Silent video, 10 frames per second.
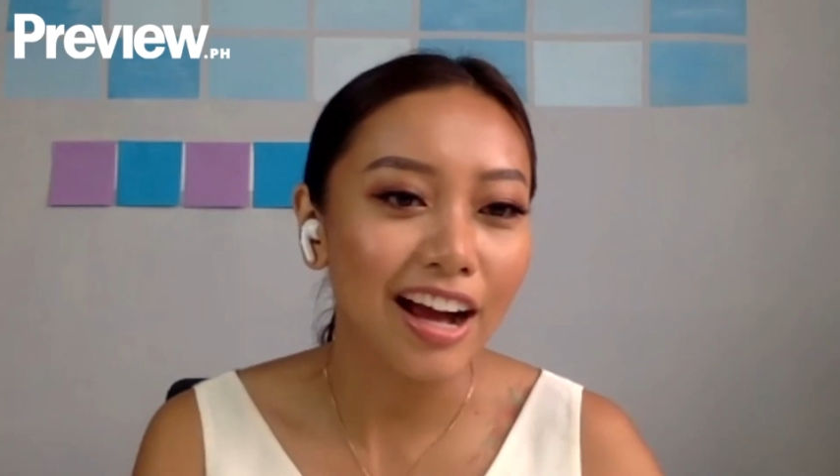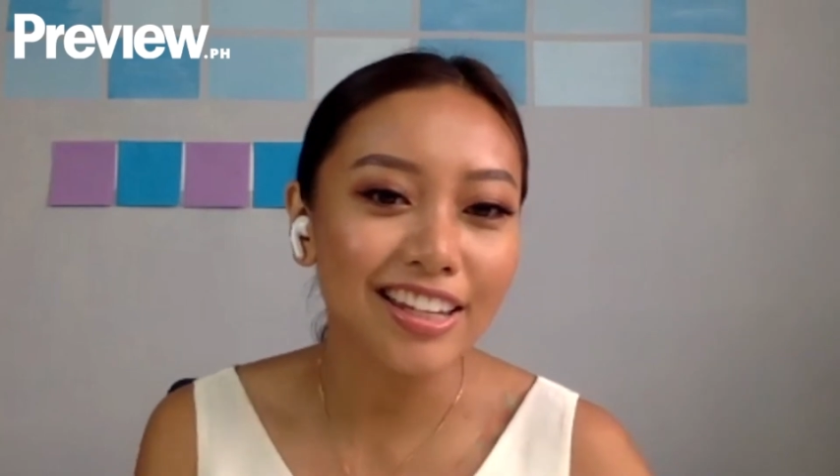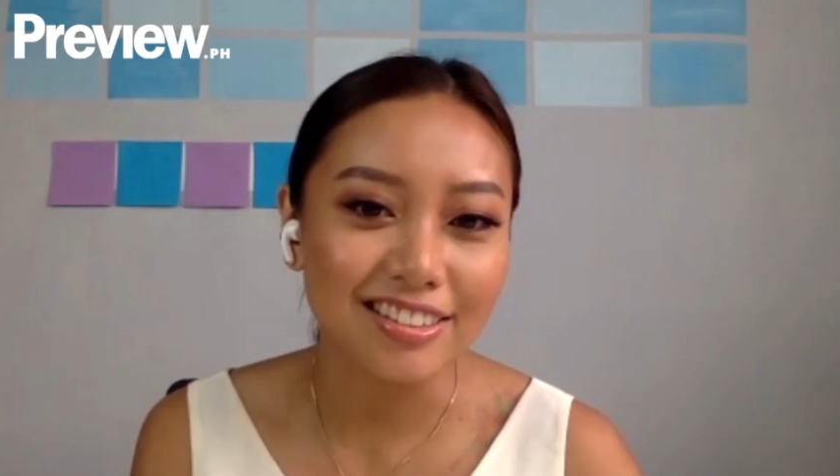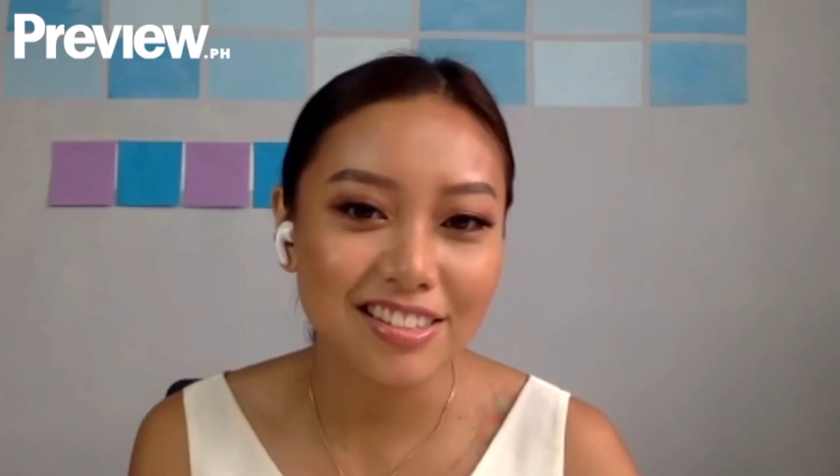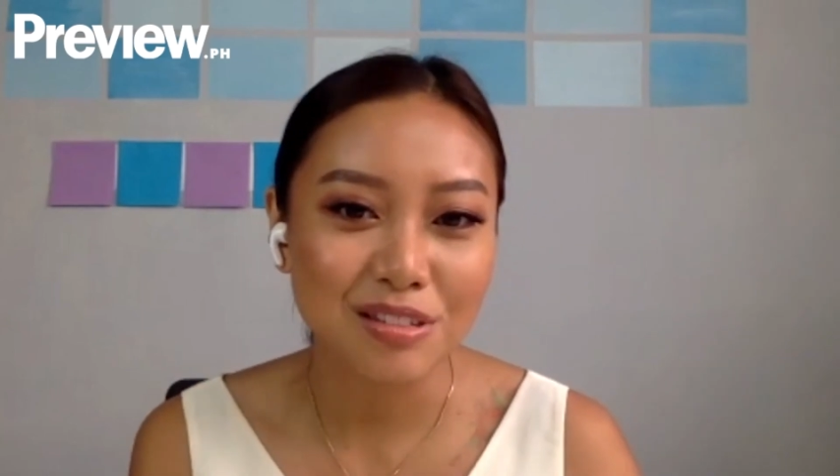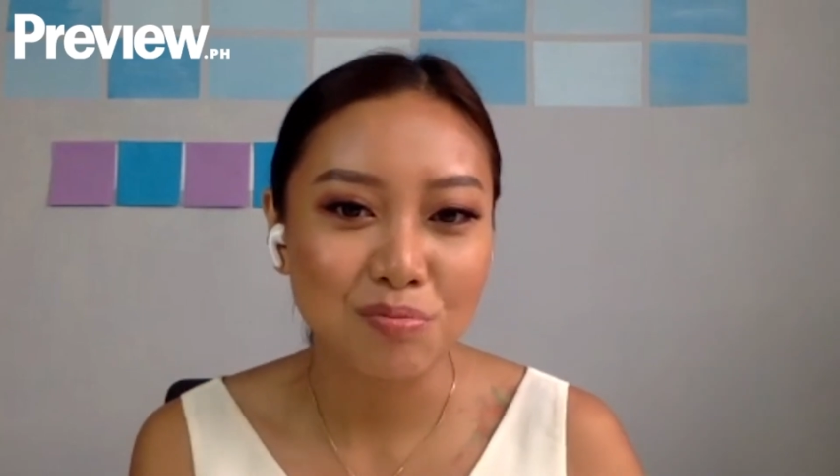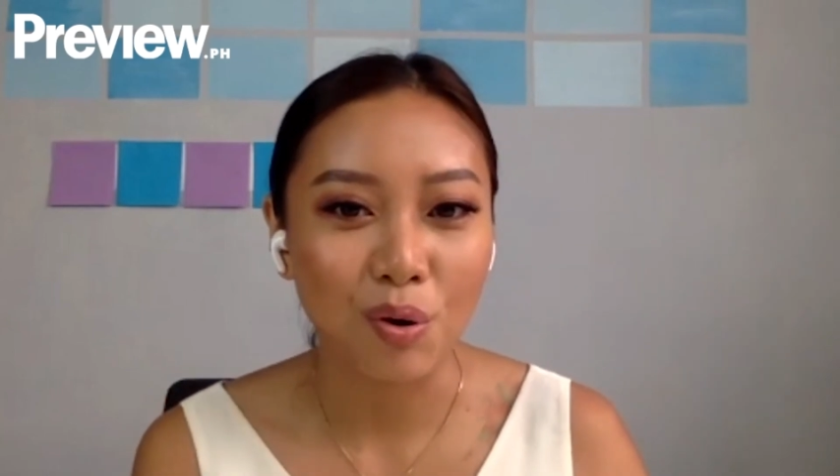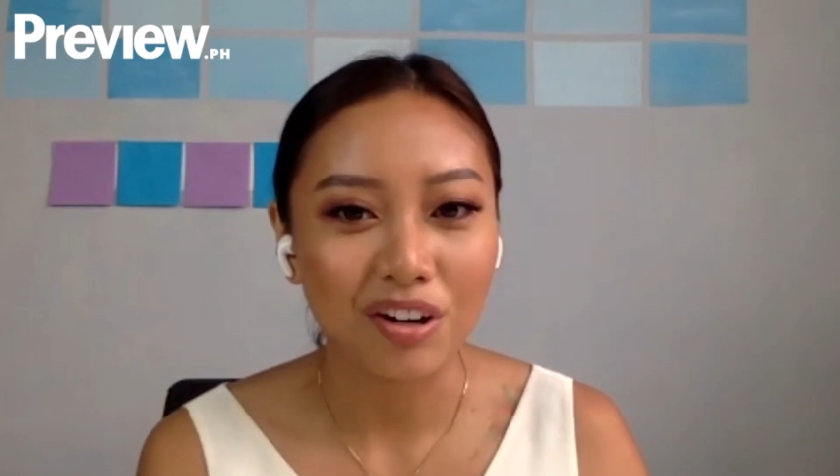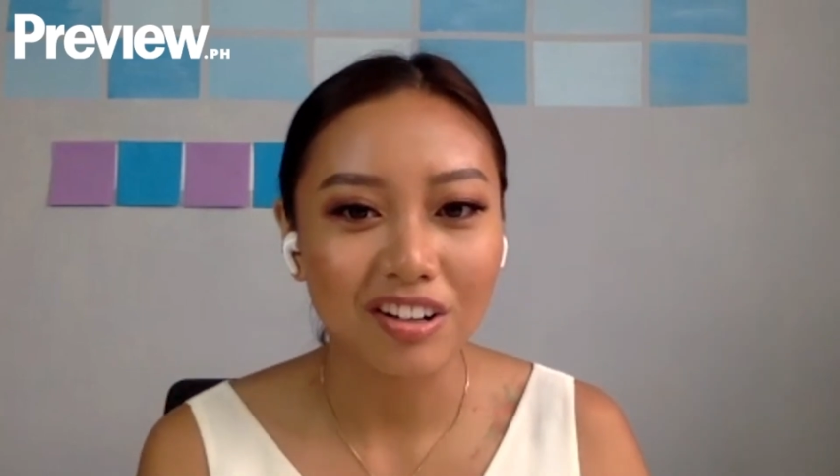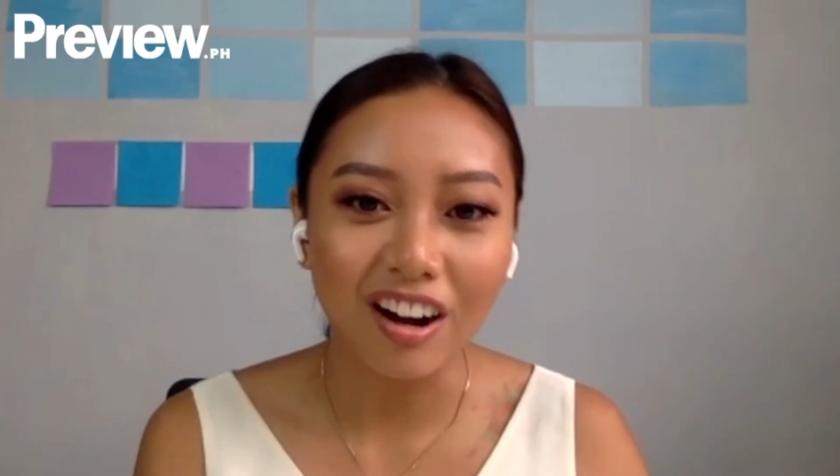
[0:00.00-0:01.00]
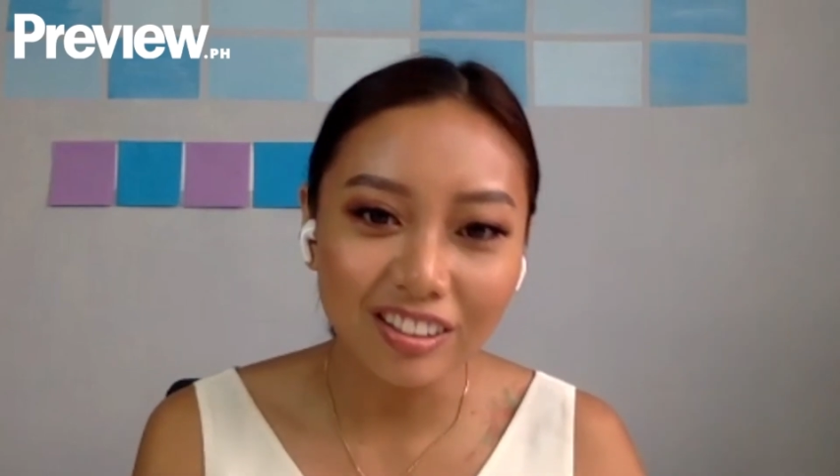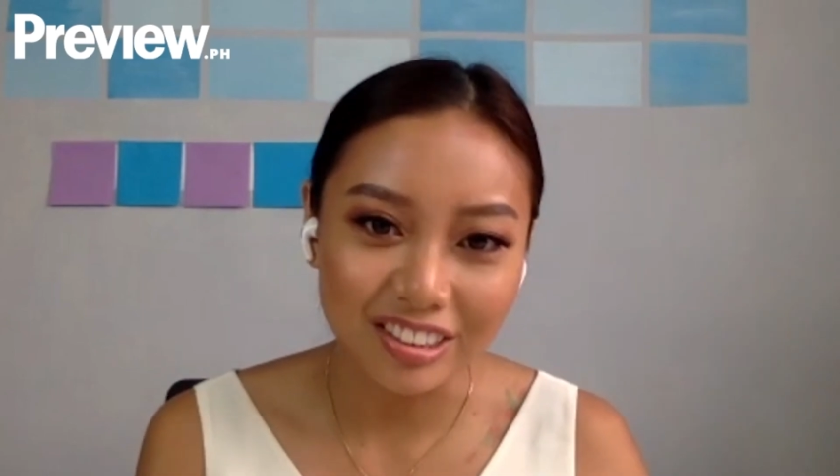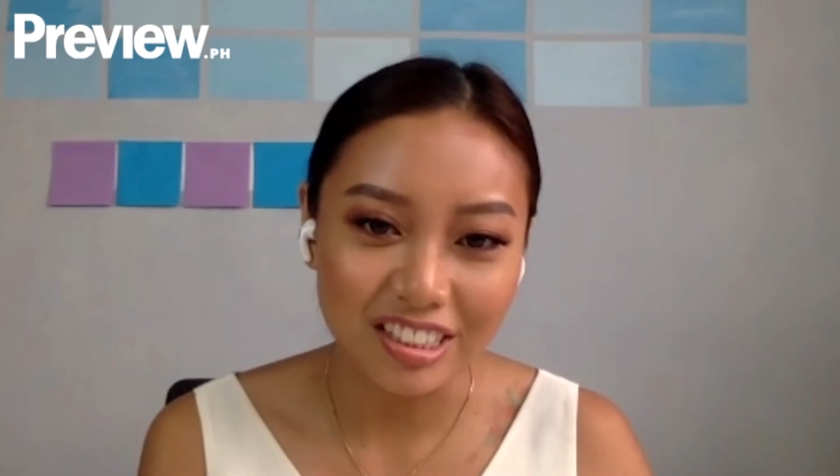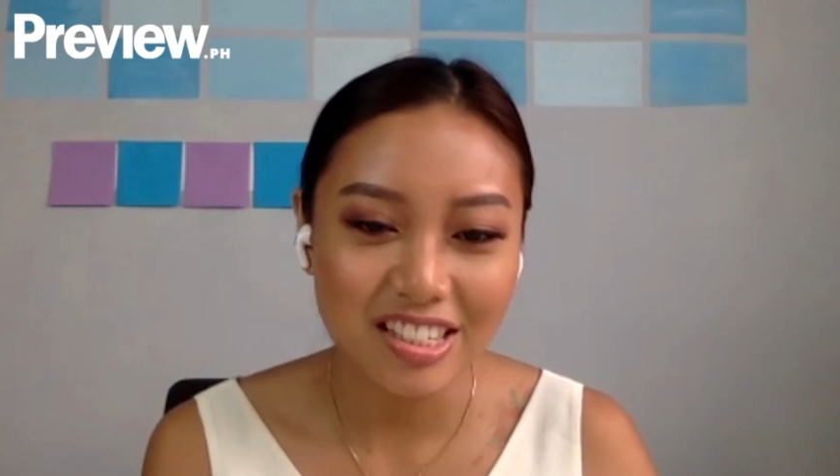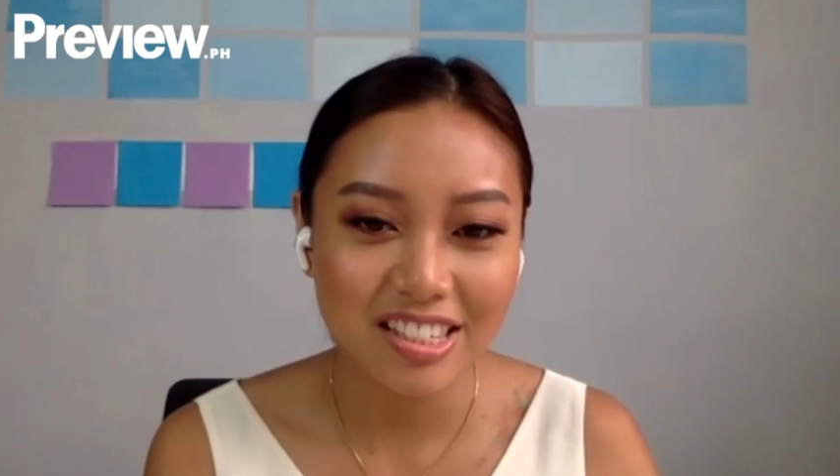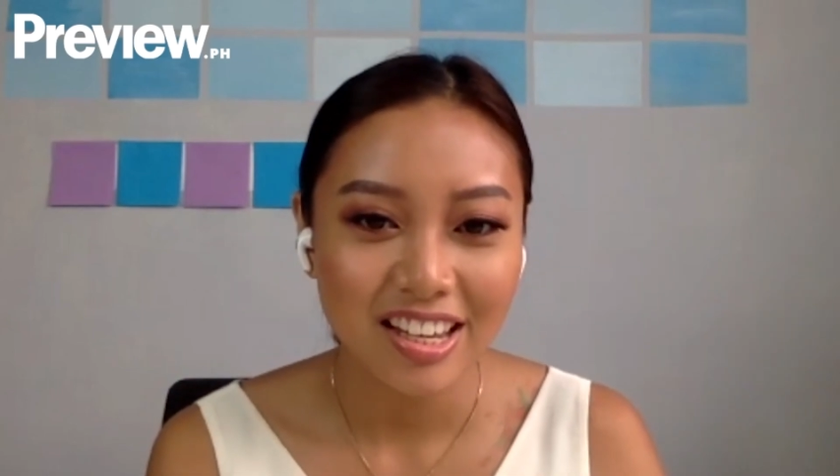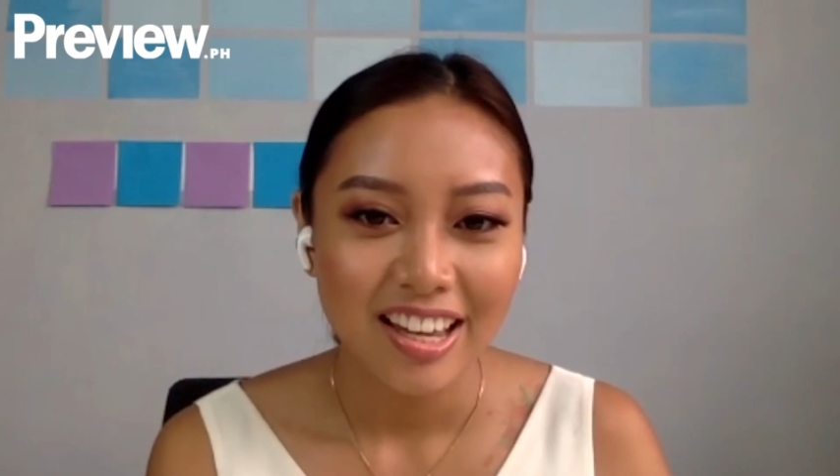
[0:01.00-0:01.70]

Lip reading: heights, more colors.